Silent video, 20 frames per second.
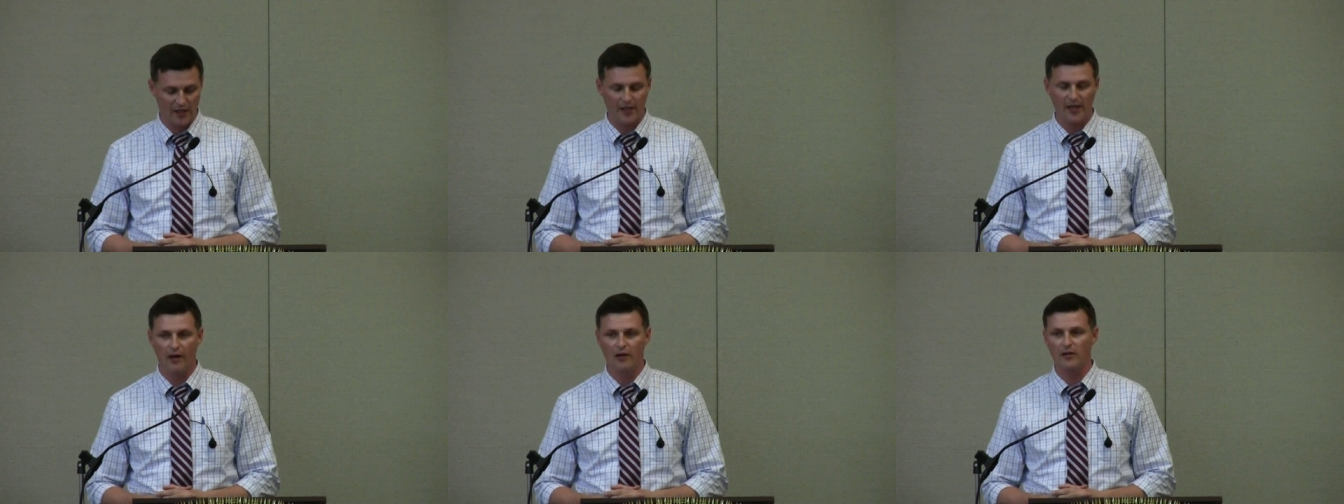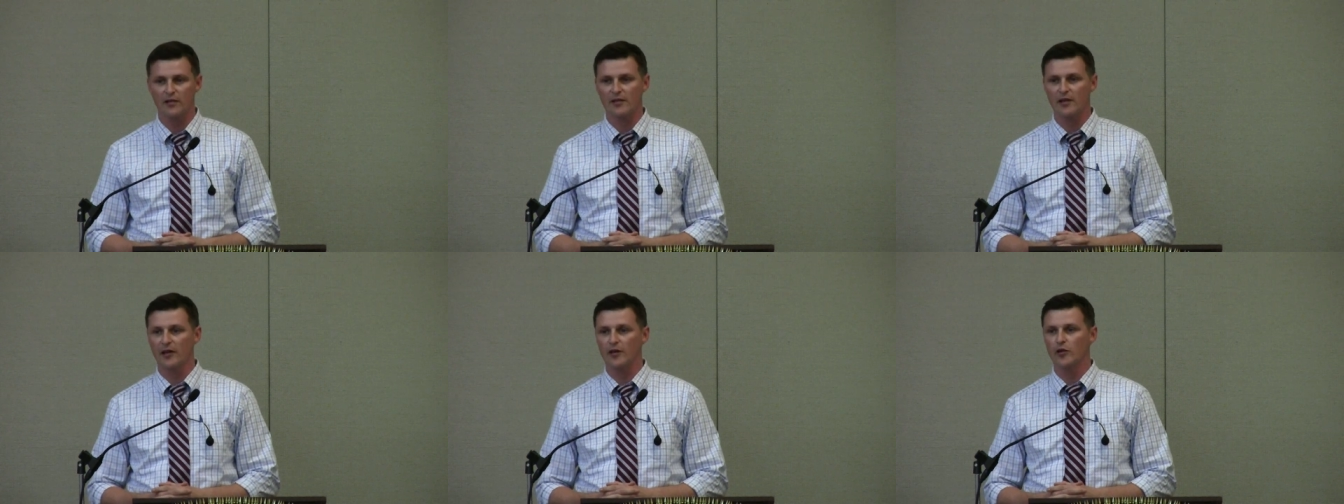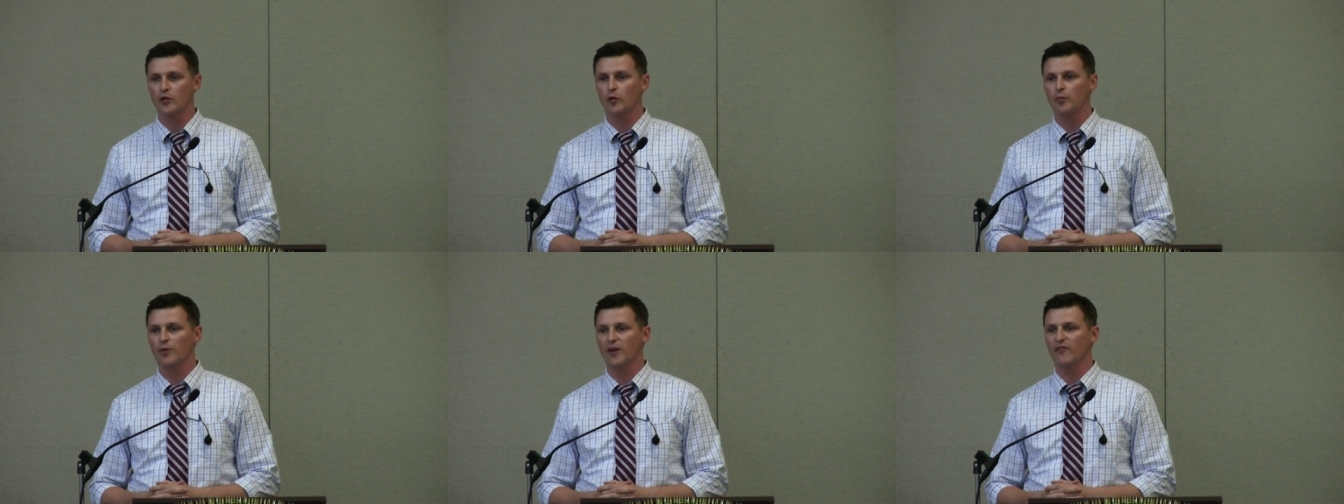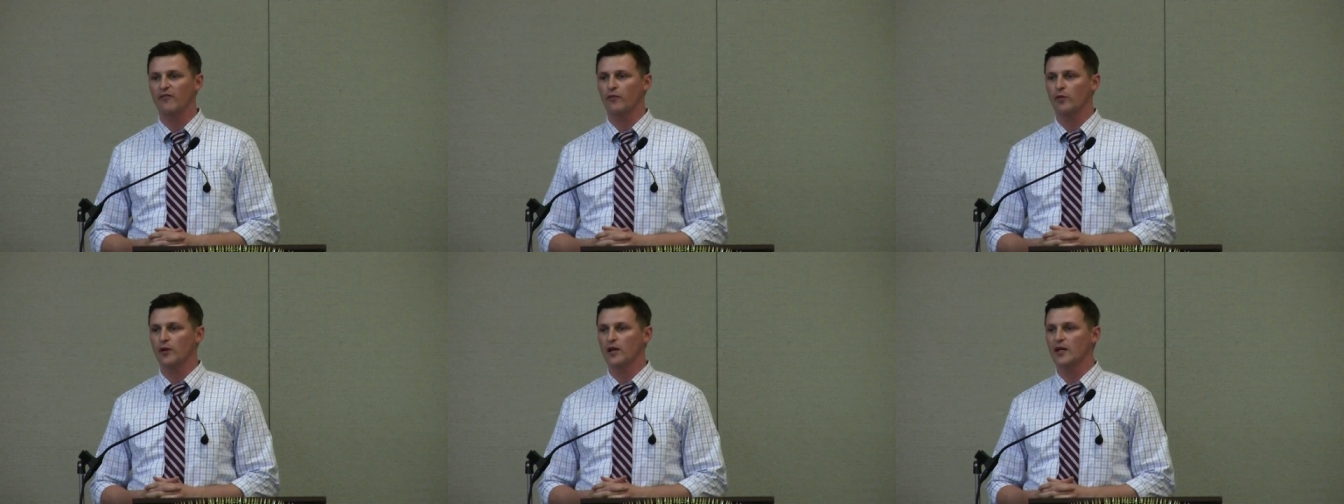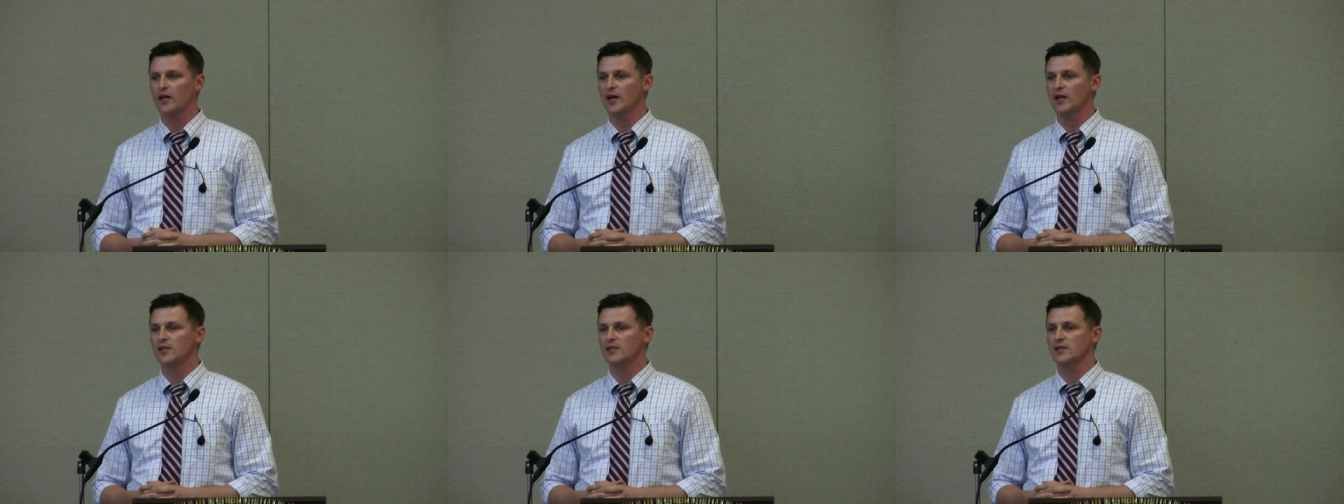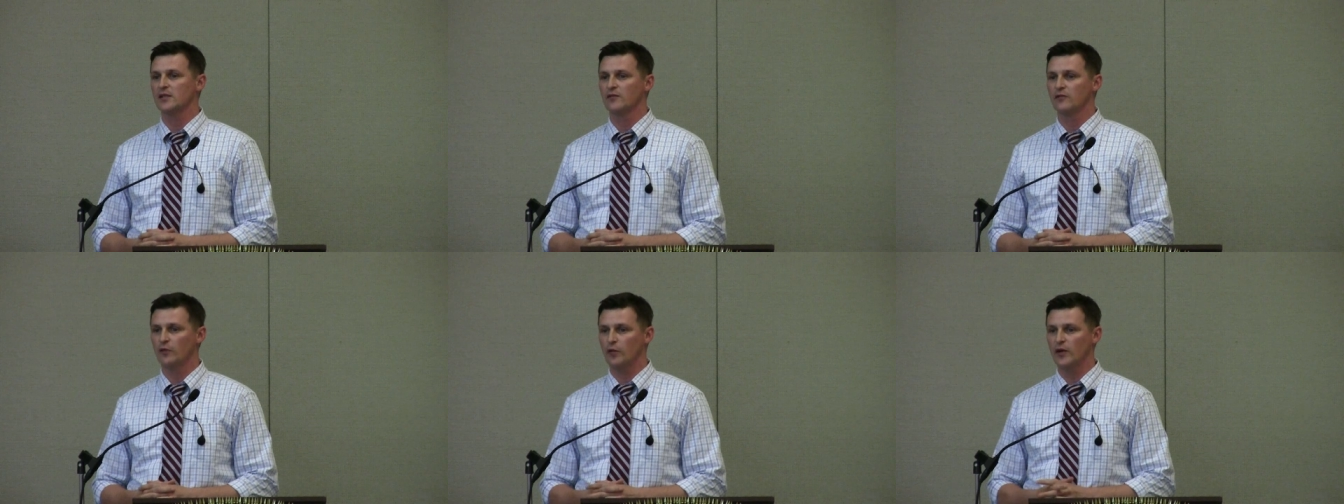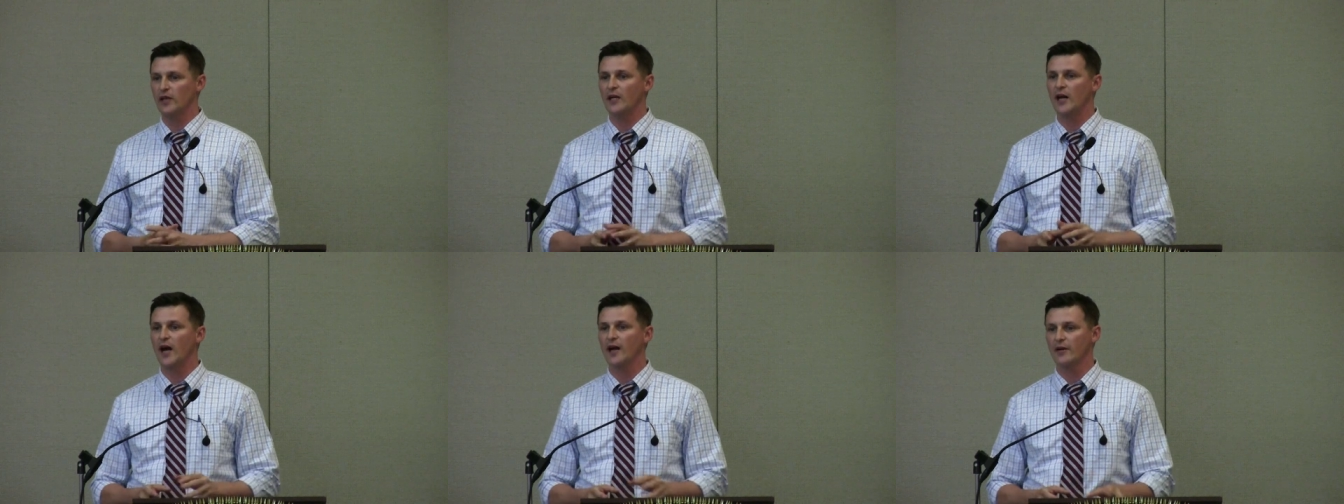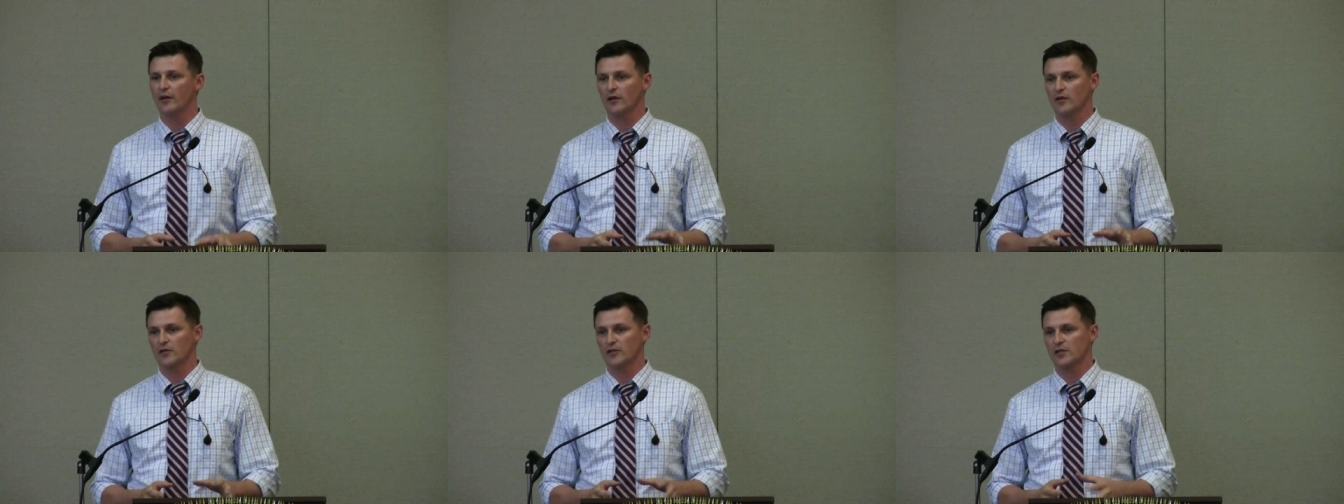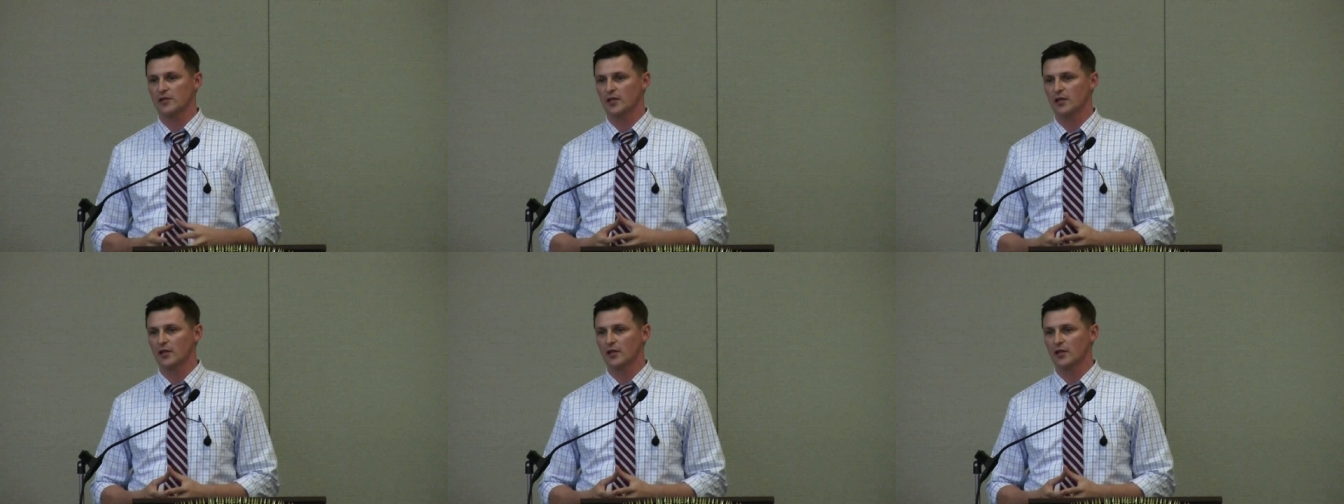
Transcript: In Cowlitz County, will pay $49 a ton.